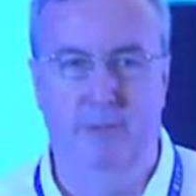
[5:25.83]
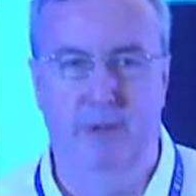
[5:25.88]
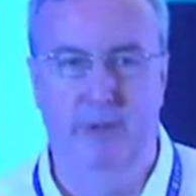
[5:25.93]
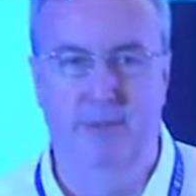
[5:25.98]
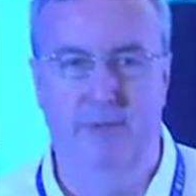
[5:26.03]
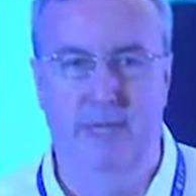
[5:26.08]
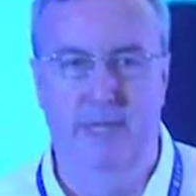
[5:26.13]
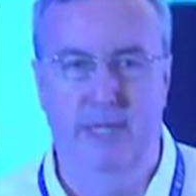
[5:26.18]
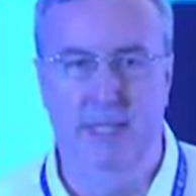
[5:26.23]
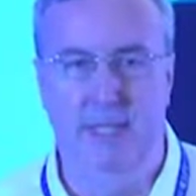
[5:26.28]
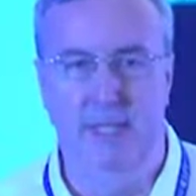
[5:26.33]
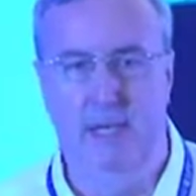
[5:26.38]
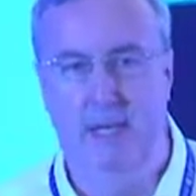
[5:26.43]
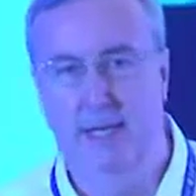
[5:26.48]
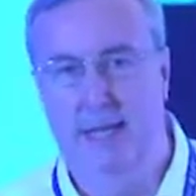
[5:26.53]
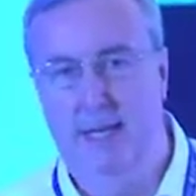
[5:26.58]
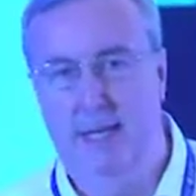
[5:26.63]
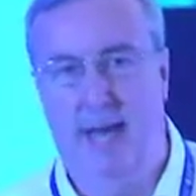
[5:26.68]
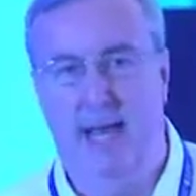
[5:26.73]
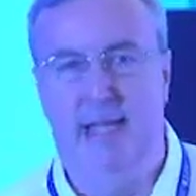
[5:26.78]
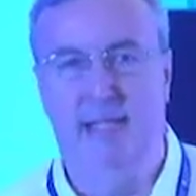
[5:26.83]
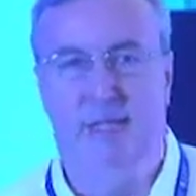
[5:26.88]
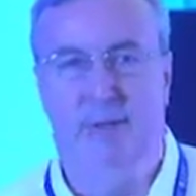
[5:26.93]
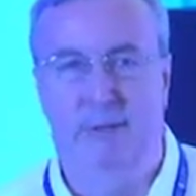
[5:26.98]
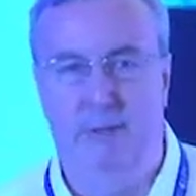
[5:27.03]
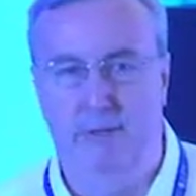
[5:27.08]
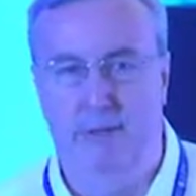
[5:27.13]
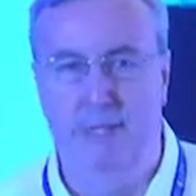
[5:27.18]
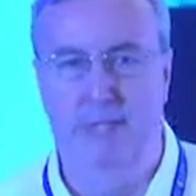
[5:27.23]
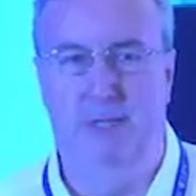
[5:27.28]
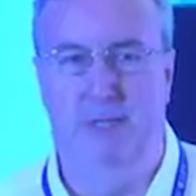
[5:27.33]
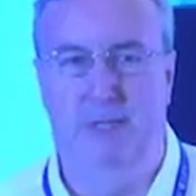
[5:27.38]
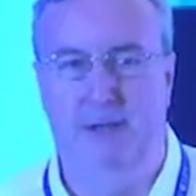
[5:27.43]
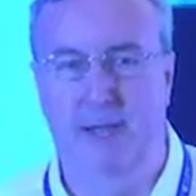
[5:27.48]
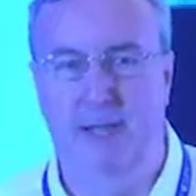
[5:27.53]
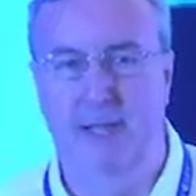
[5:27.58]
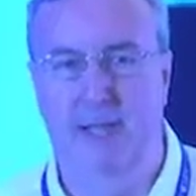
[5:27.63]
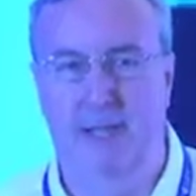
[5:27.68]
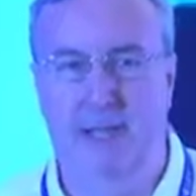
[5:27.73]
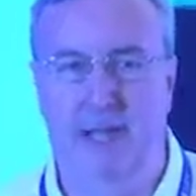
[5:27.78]
movies, asteroids
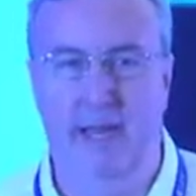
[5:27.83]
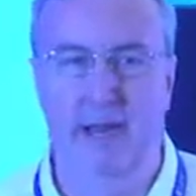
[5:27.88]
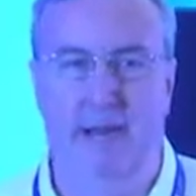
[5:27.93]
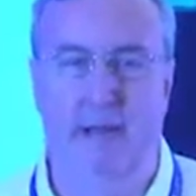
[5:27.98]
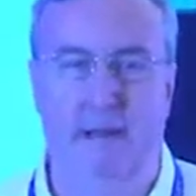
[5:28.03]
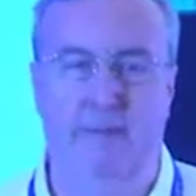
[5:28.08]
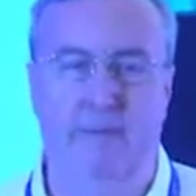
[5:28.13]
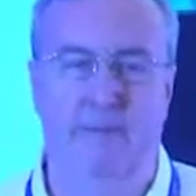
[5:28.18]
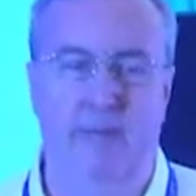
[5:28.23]
striking the Earth,